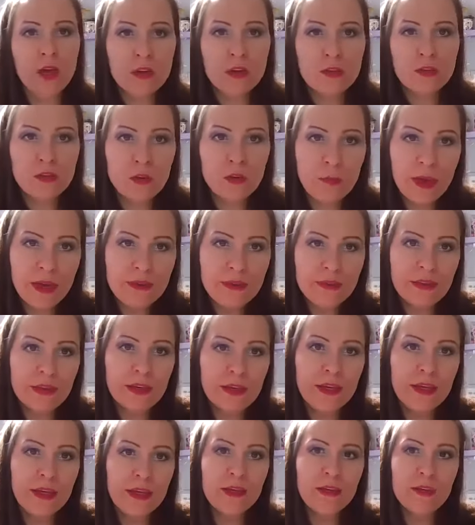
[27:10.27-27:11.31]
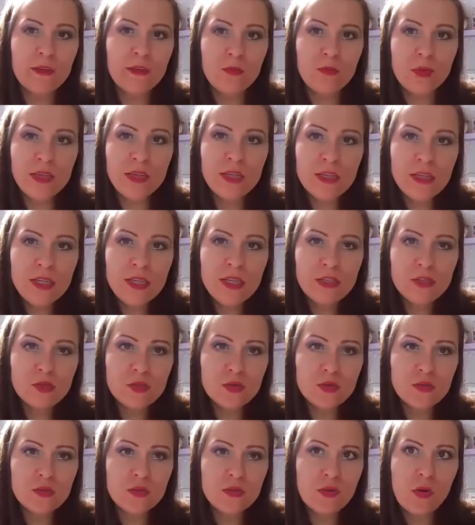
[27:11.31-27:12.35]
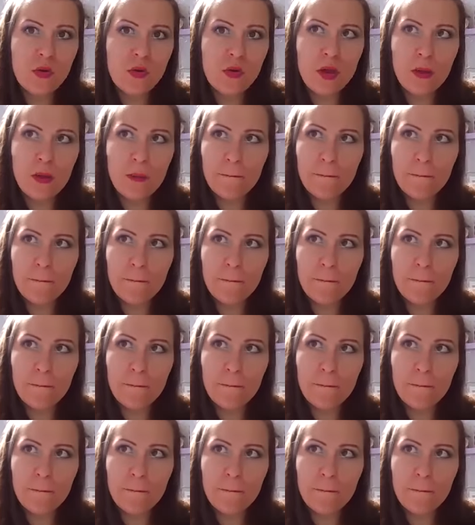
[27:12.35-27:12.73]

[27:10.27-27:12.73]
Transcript: So basically, we need to